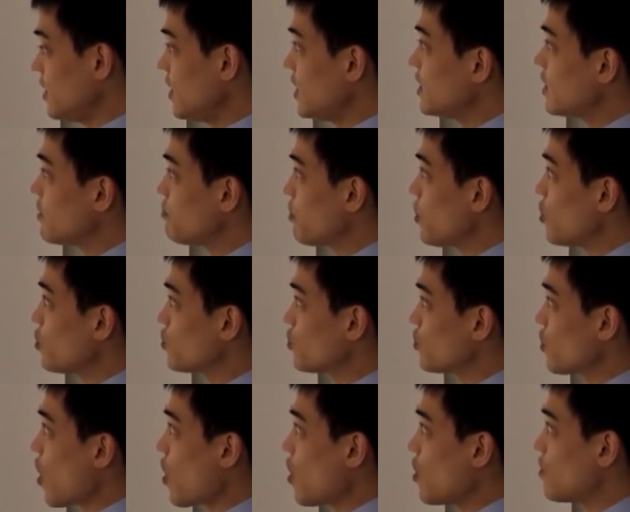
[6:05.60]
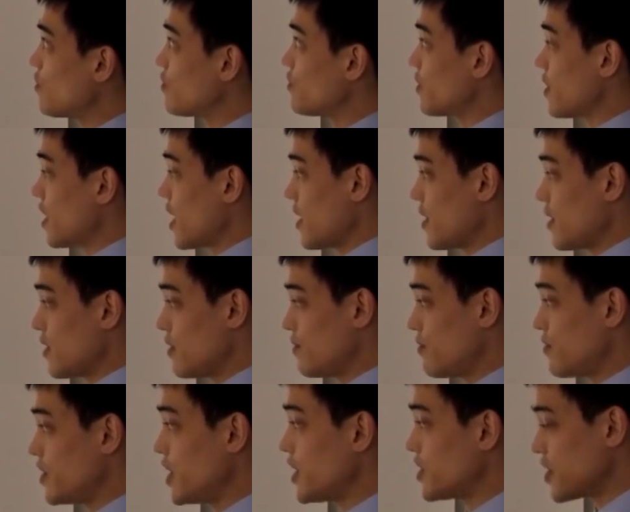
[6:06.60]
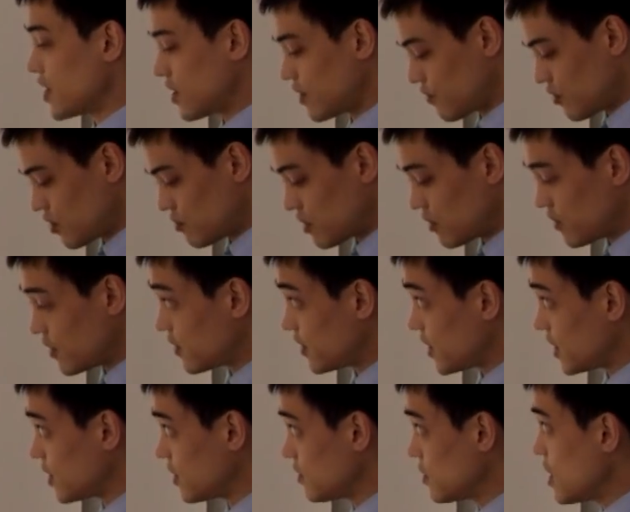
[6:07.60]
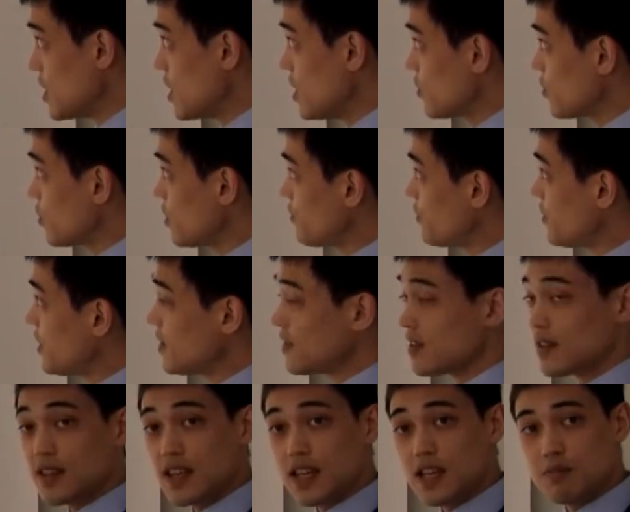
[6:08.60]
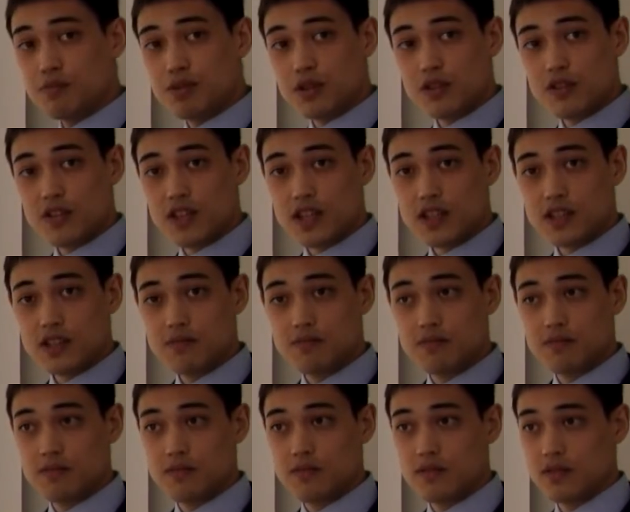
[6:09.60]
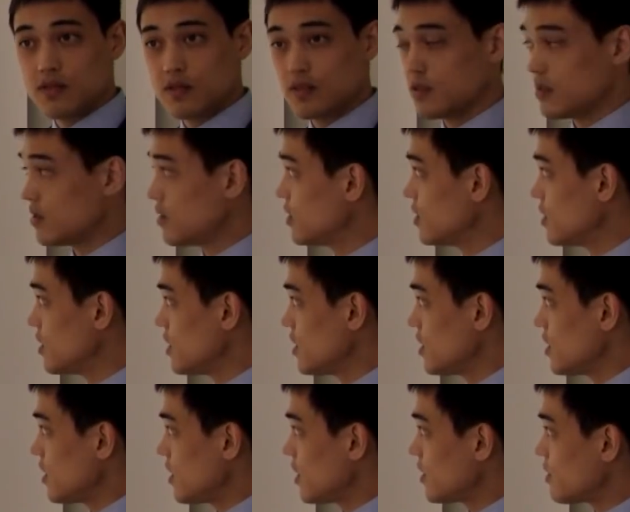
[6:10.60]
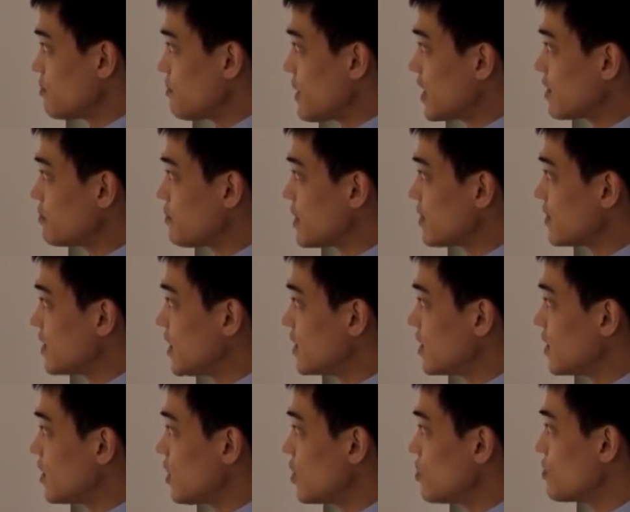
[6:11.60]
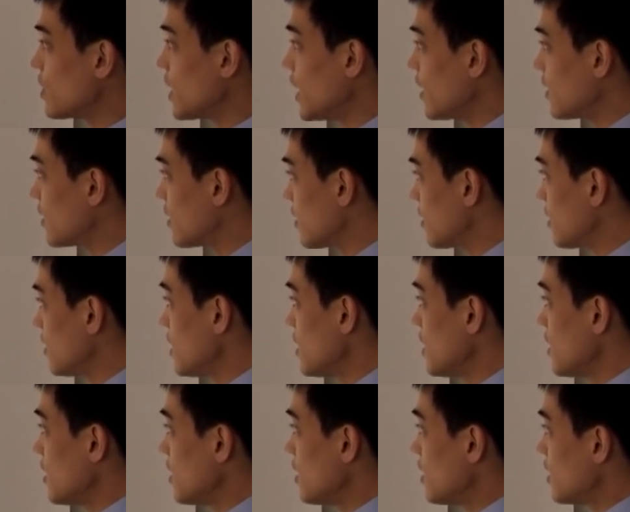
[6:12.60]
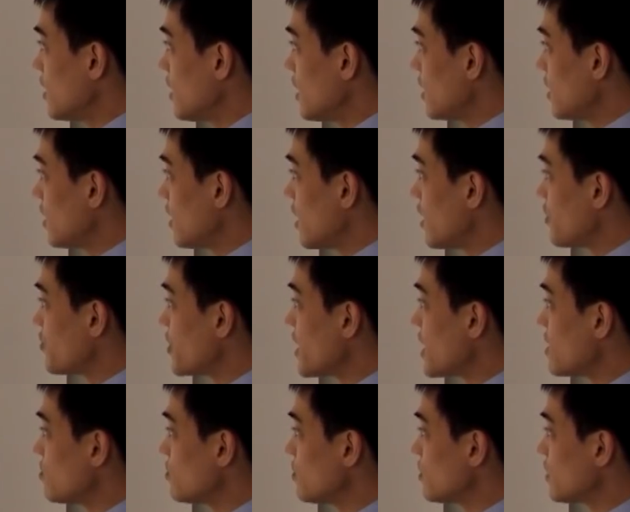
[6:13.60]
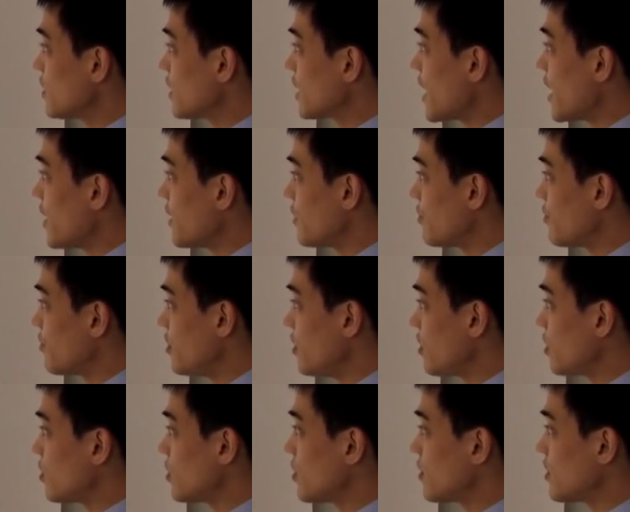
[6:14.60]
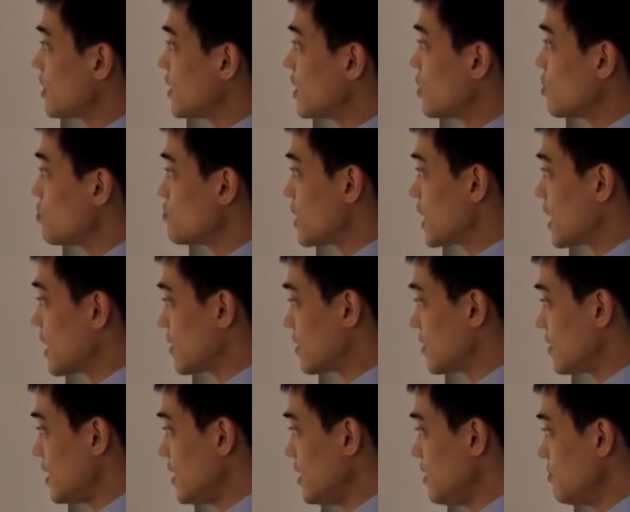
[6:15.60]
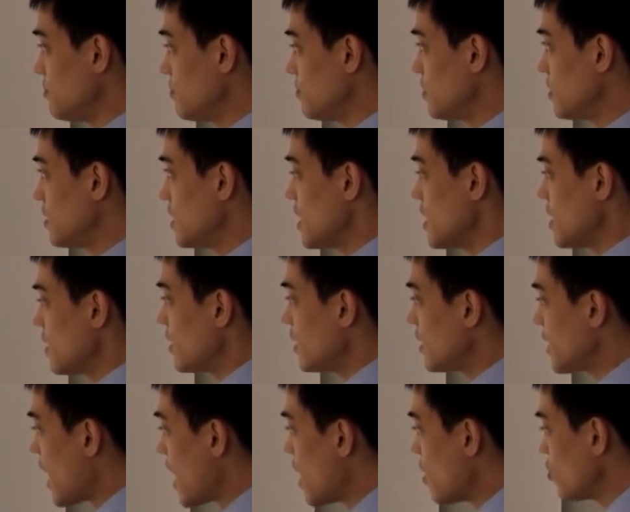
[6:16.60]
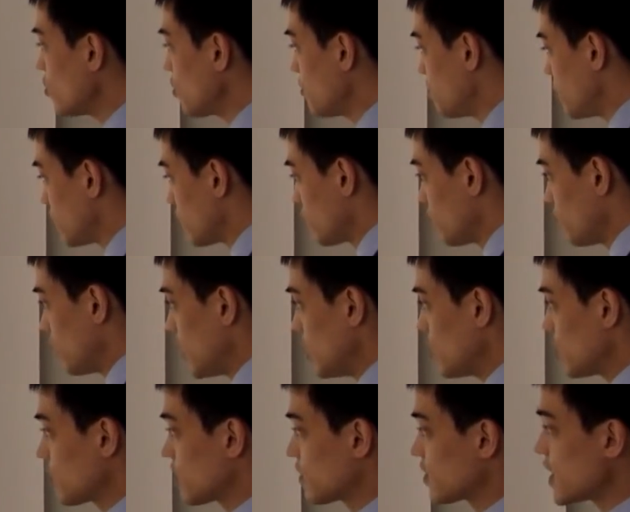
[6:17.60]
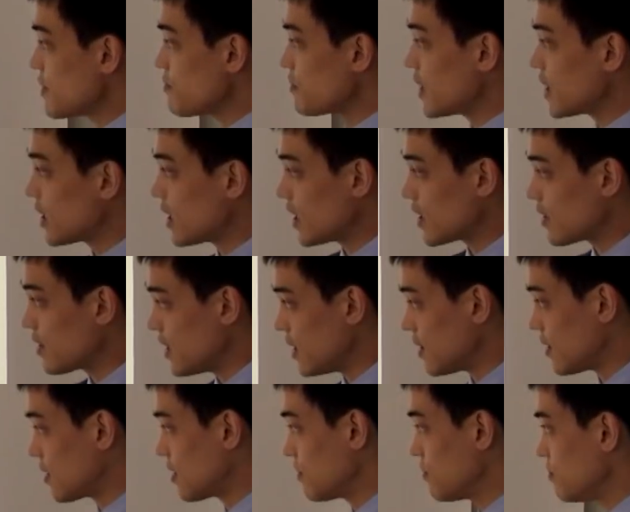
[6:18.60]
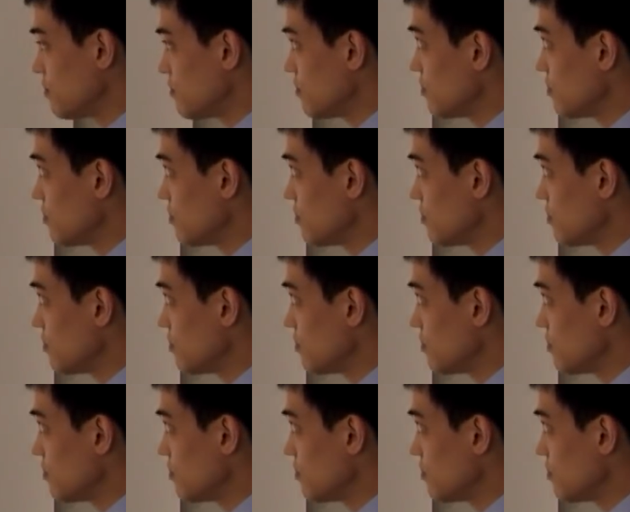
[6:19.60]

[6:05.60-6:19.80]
in a plot of the Fourier transform of the signal. So if this is the input signal, it's a passband signal located around the carrier frequency omega c, then the output will look something like this.